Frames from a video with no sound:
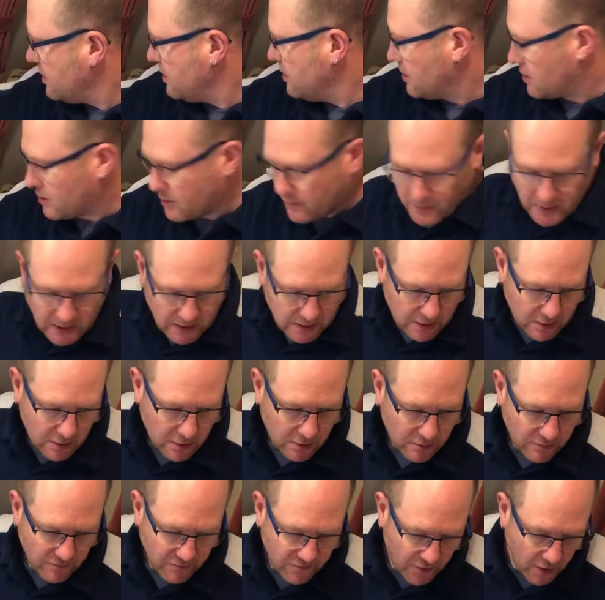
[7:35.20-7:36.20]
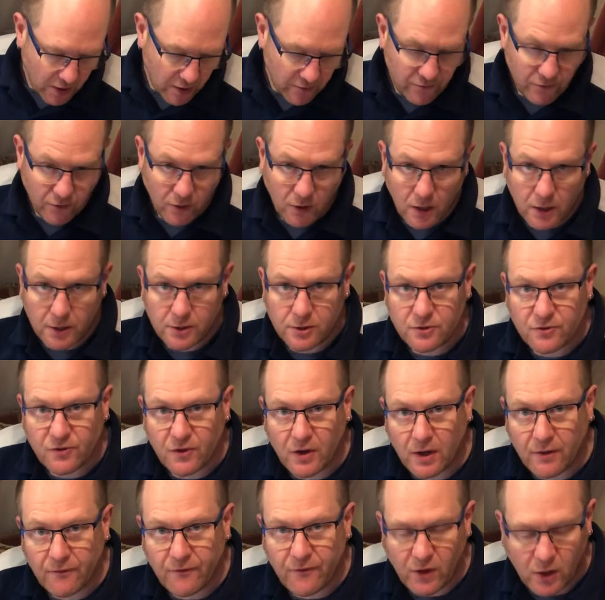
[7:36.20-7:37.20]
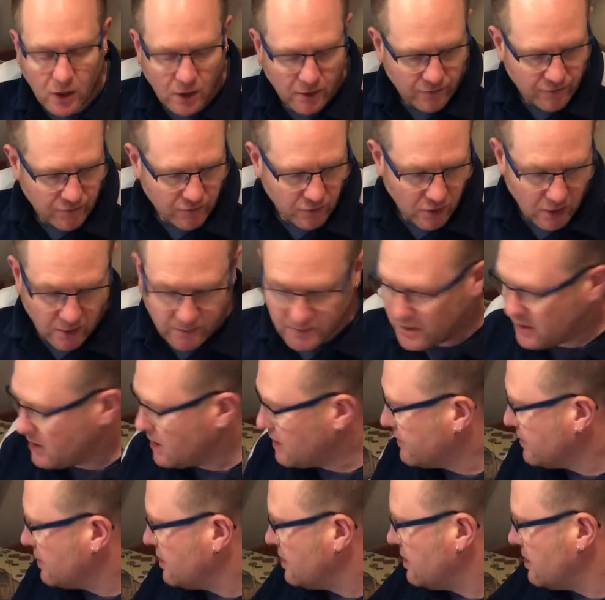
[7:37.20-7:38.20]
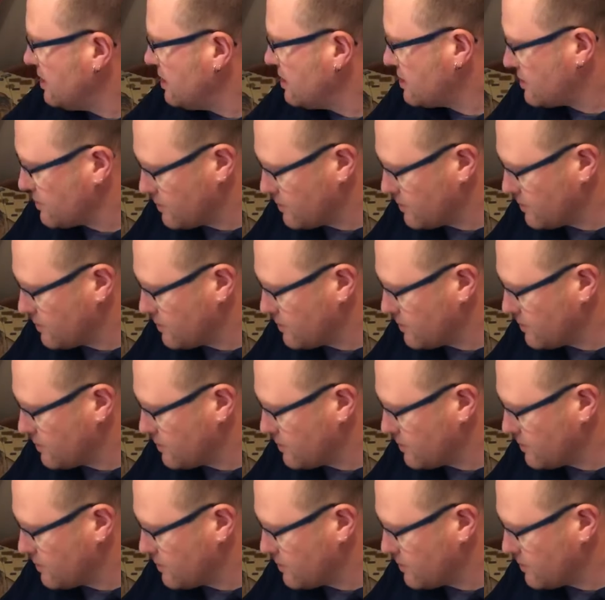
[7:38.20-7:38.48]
You can make it longer than 5 foot. I just found 5 foot, I mean even in this